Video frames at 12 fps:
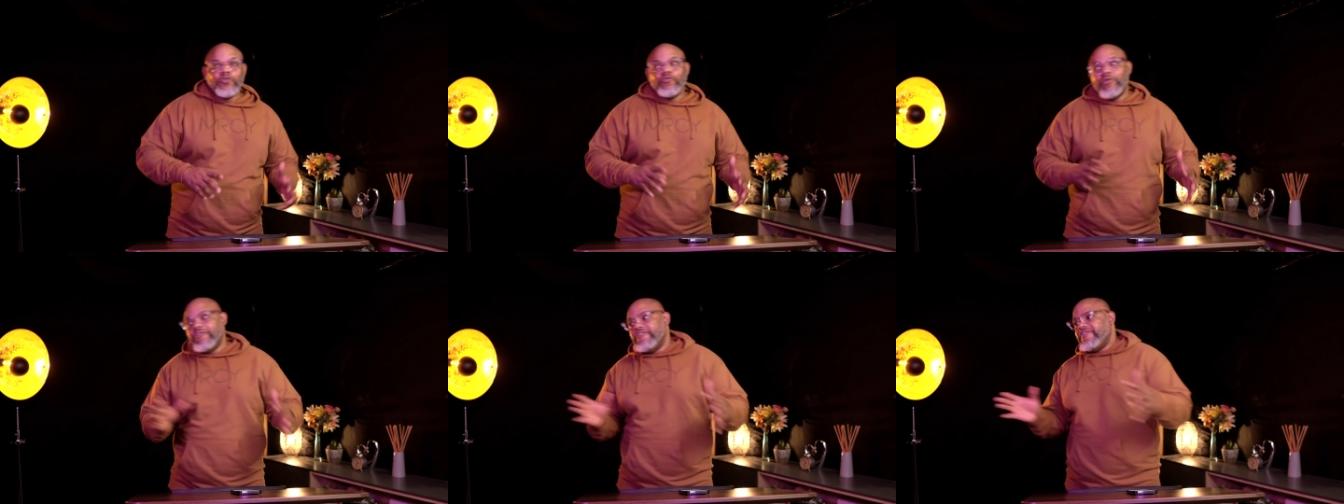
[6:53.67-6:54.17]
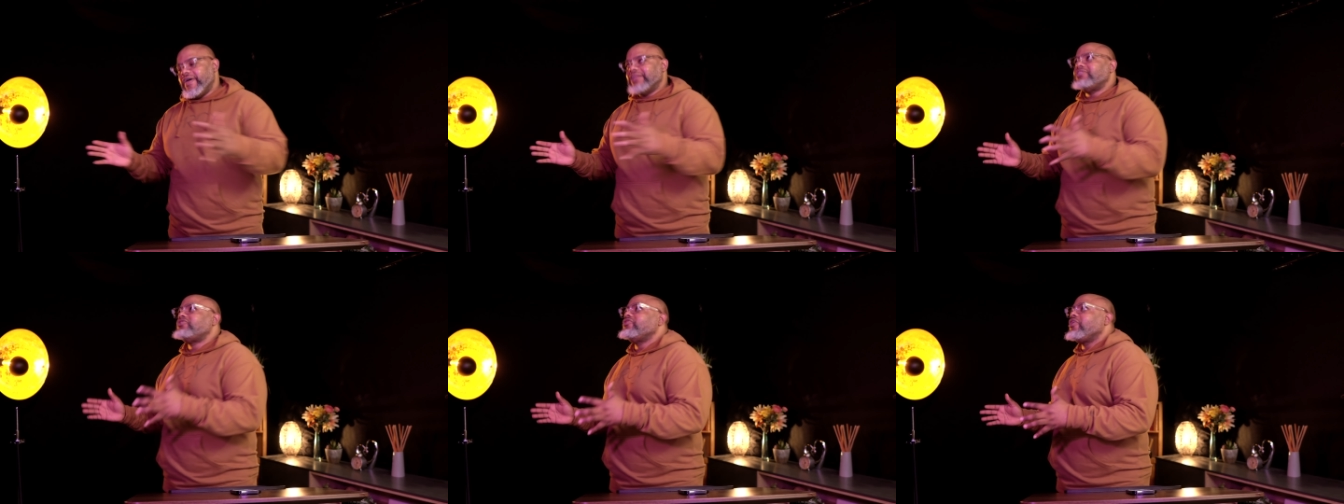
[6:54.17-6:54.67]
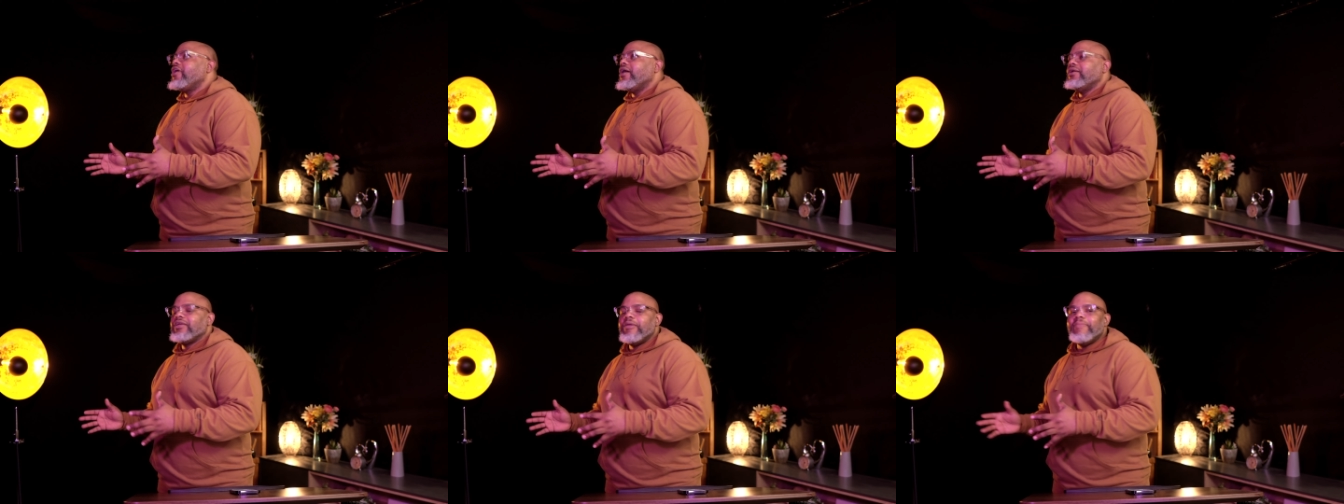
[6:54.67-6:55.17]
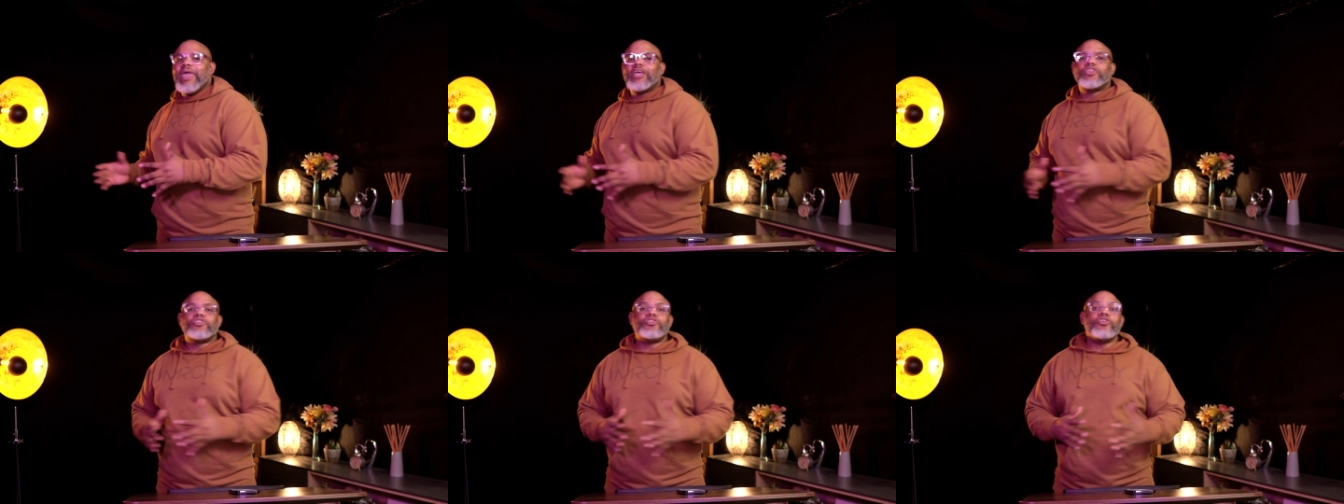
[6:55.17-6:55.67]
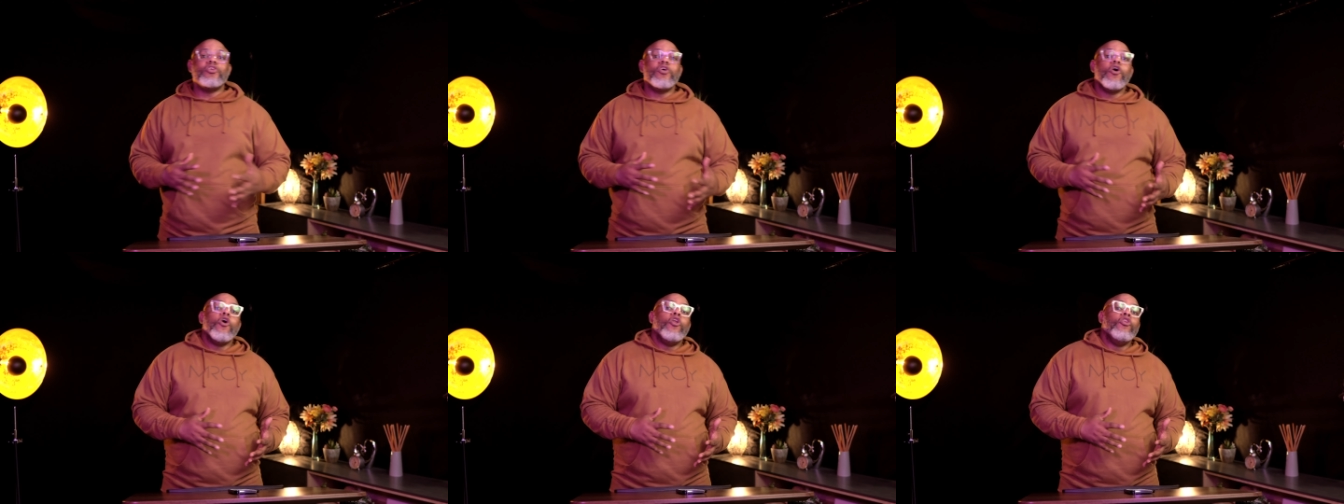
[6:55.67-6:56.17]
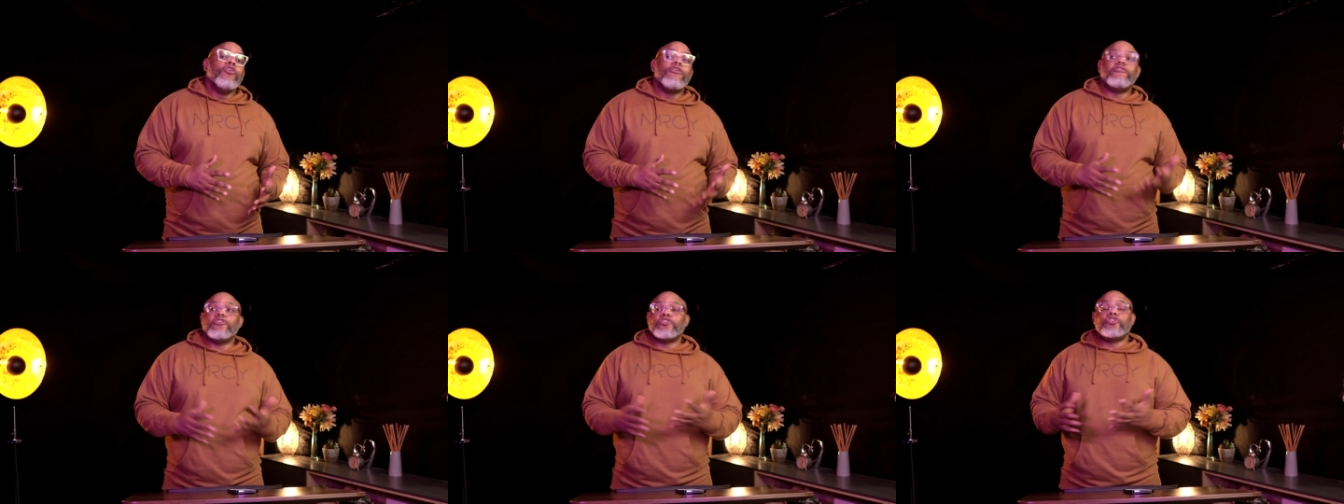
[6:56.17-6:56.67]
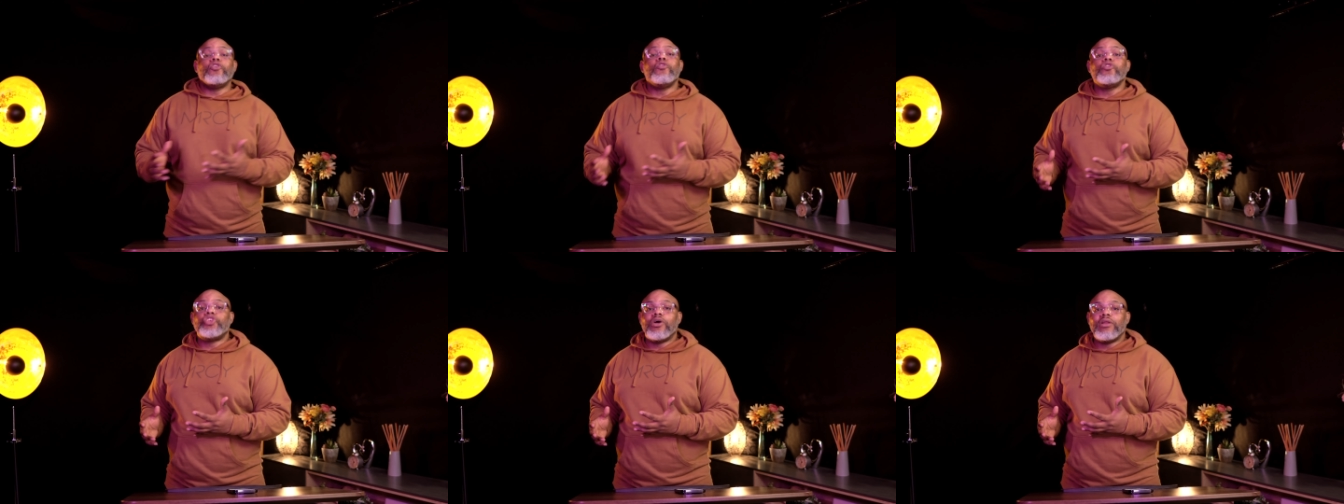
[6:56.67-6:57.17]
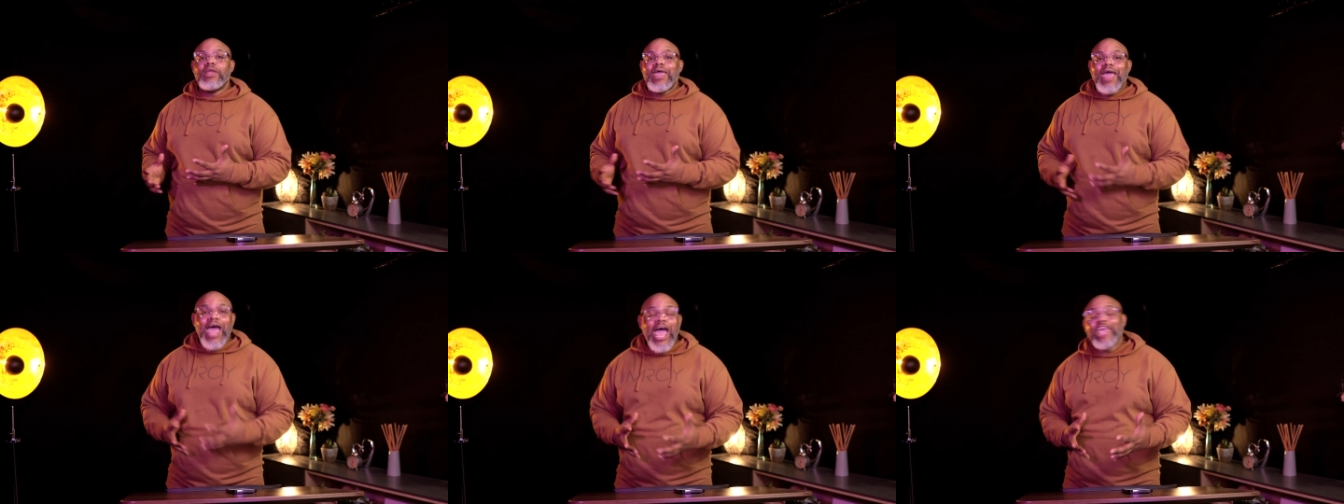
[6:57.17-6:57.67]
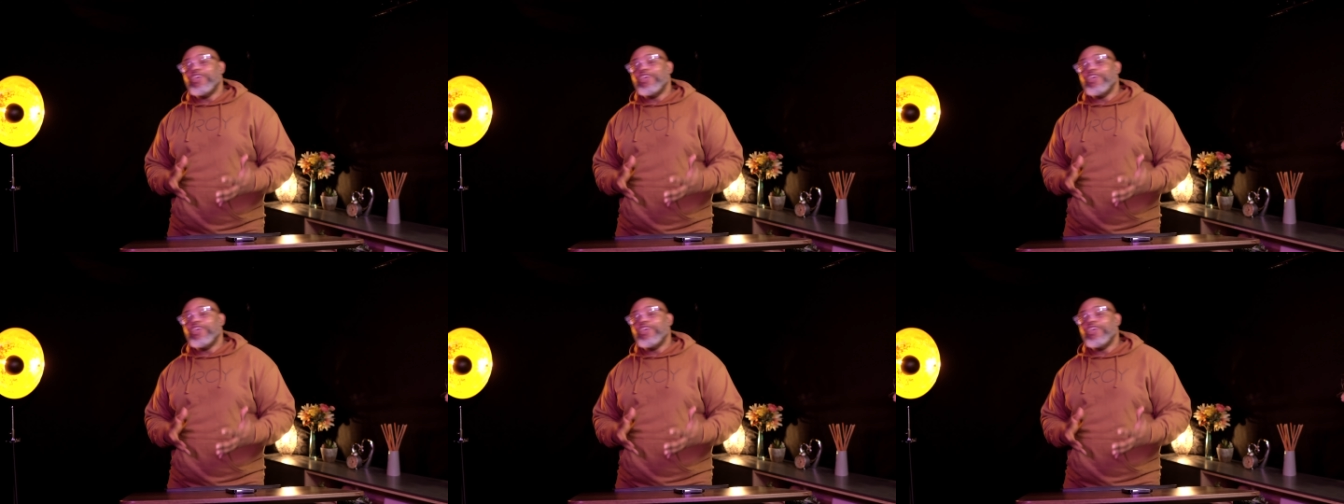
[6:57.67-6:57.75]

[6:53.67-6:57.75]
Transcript: revert to God. It makes you look for solution and